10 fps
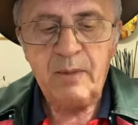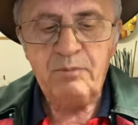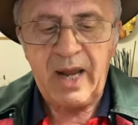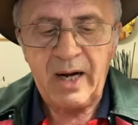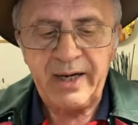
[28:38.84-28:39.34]

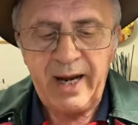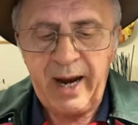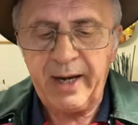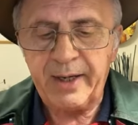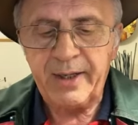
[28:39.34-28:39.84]
mallee
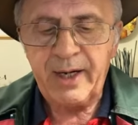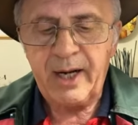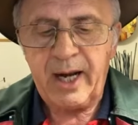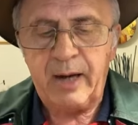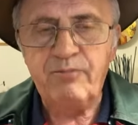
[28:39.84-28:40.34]
hen,
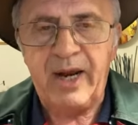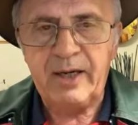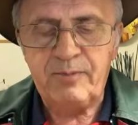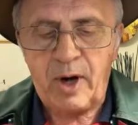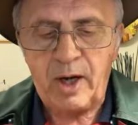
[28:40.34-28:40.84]
and
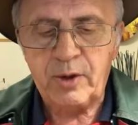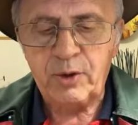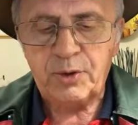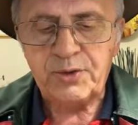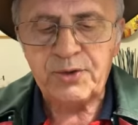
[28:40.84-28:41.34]
magpie
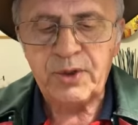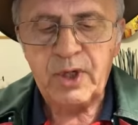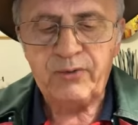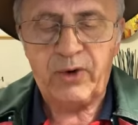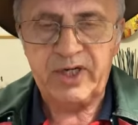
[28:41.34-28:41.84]
goose,
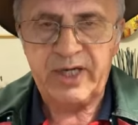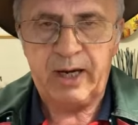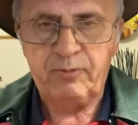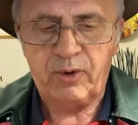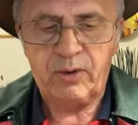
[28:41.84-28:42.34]
for
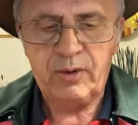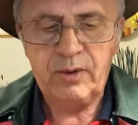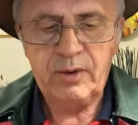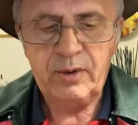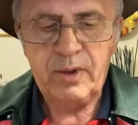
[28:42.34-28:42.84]
example.
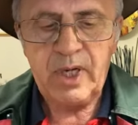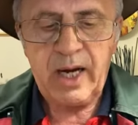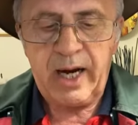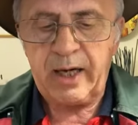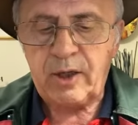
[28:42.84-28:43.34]

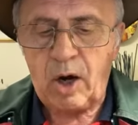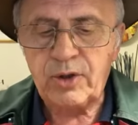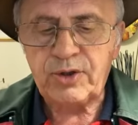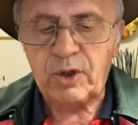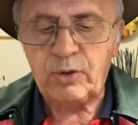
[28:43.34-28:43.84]
And
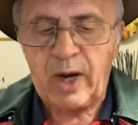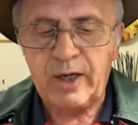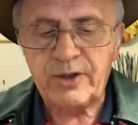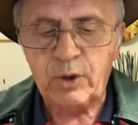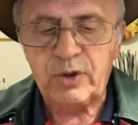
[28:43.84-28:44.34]
coastal
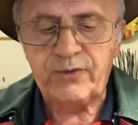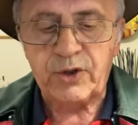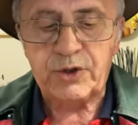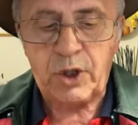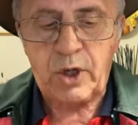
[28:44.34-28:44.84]
dwellers looked
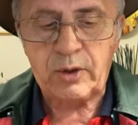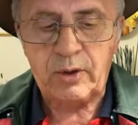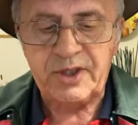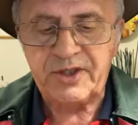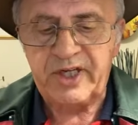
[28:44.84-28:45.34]
for
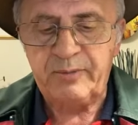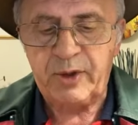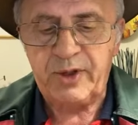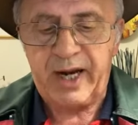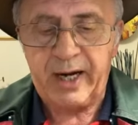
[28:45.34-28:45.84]
turtle and
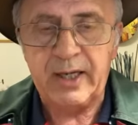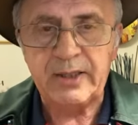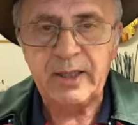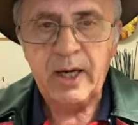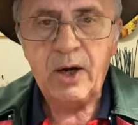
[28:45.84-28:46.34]
seabird
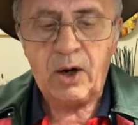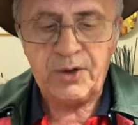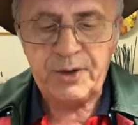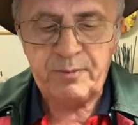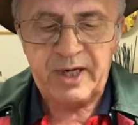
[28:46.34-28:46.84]
eggs
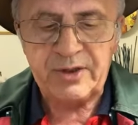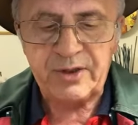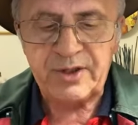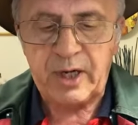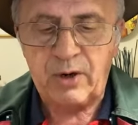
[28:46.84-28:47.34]
on the
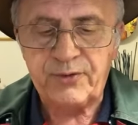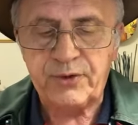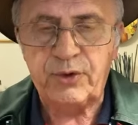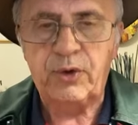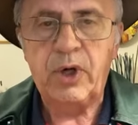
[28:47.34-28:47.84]
beaches and
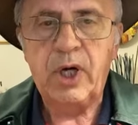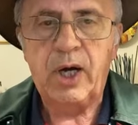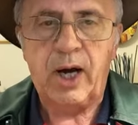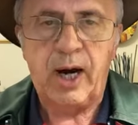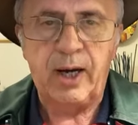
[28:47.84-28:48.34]
offshore
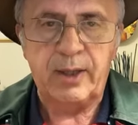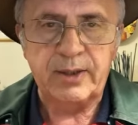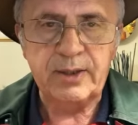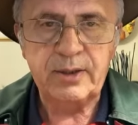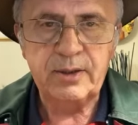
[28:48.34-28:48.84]

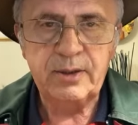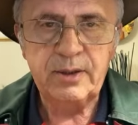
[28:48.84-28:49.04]
islands.